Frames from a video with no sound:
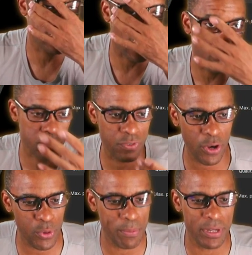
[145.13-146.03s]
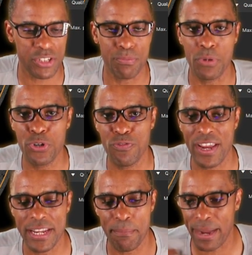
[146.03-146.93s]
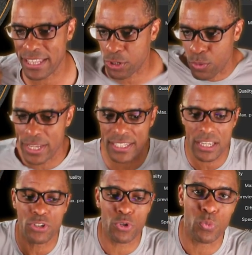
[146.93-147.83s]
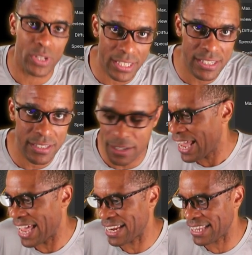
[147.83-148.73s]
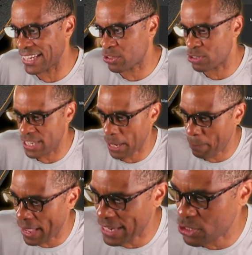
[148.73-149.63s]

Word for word: I was very much motivated by the Greyscale Gorilla stuff, and I like their tech pack.